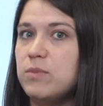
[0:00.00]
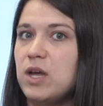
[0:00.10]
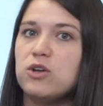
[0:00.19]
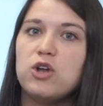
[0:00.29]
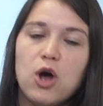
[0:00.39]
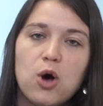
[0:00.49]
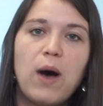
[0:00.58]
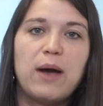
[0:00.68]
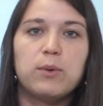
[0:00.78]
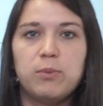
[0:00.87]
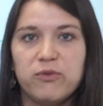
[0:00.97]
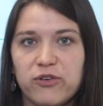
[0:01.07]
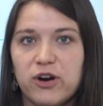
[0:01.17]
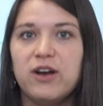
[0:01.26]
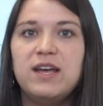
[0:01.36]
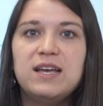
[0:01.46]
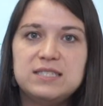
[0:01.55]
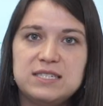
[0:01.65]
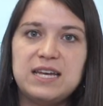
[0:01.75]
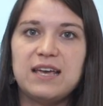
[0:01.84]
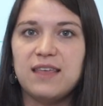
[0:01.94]
like, no, I would prefer to
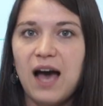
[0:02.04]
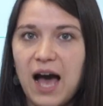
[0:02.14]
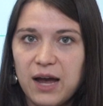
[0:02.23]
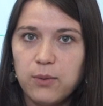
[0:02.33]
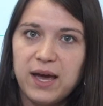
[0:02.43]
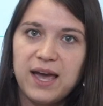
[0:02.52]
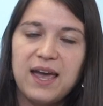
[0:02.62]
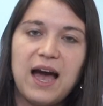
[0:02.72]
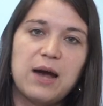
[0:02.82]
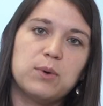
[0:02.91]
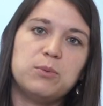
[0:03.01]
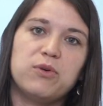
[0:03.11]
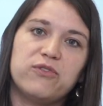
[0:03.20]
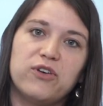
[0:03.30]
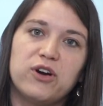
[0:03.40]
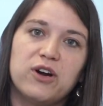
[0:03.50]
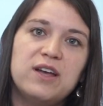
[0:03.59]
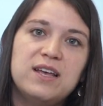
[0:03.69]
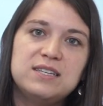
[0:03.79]
take the highway, I would prefer